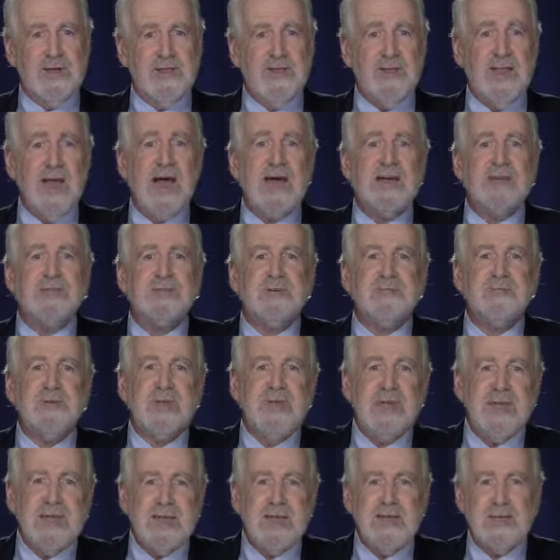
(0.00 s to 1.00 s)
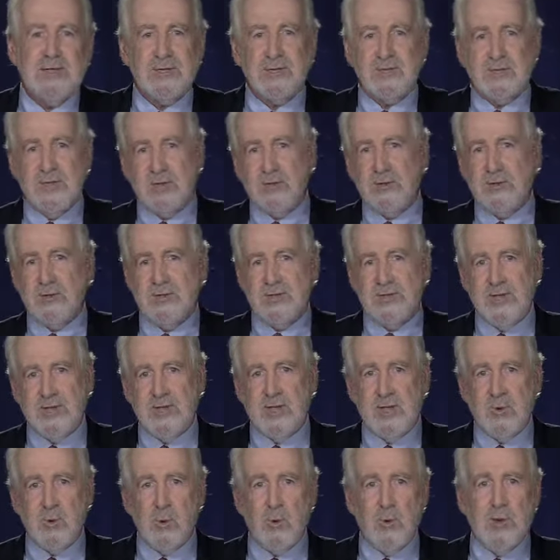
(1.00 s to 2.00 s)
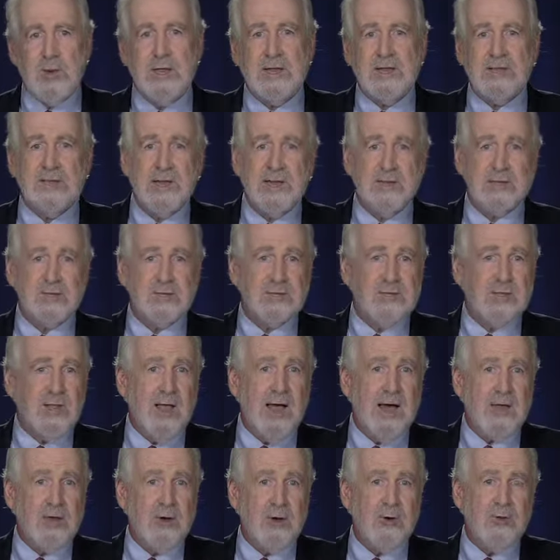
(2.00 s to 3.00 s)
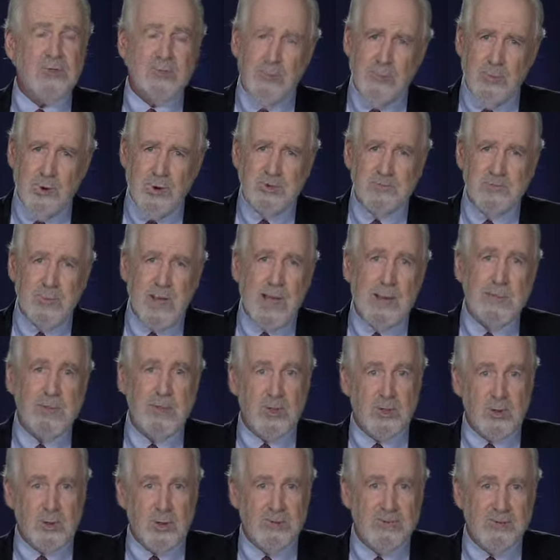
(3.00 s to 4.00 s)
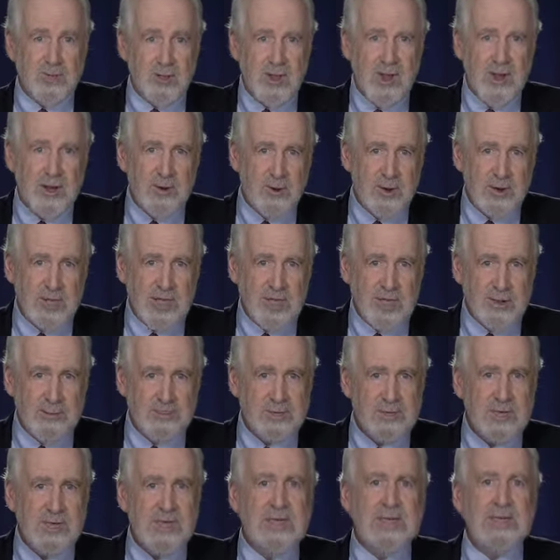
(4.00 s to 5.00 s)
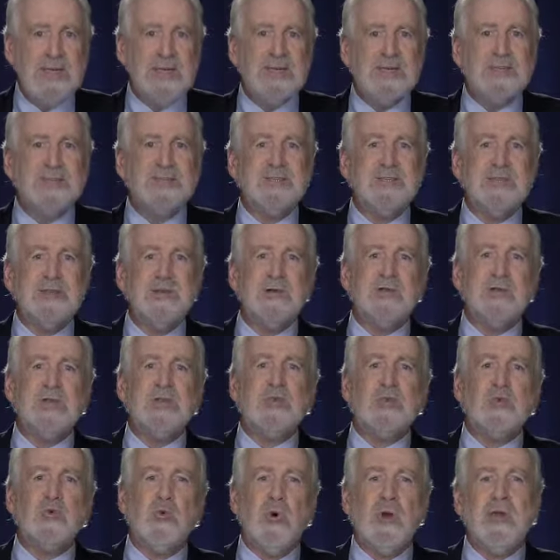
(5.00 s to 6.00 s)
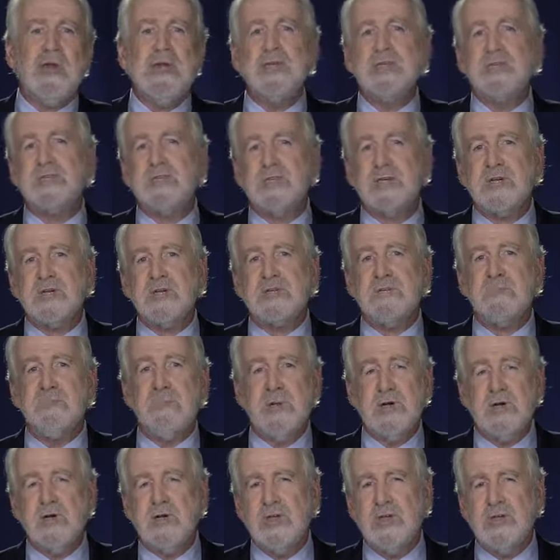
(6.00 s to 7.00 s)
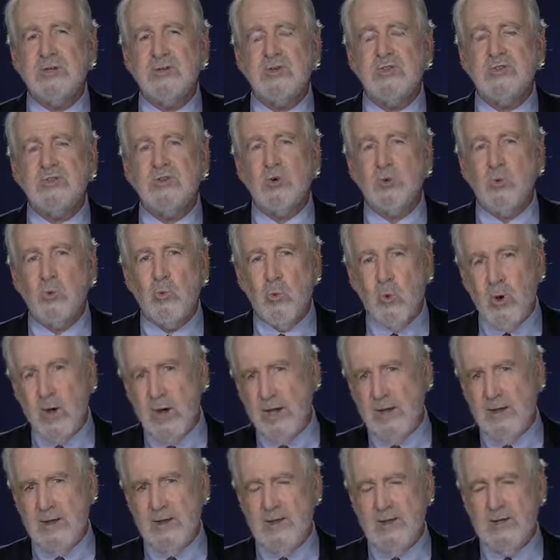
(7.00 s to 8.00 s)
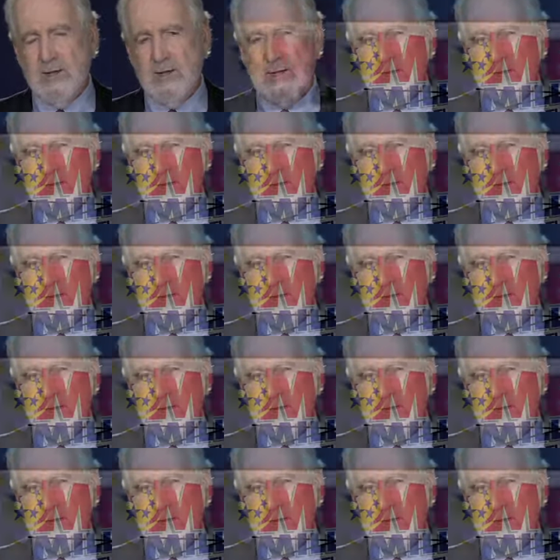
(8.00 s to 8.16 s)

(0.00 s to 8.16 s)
The odds of any single ticket winning Texas Lotto, the most popular of the lottery games, is nearly 26 million to one.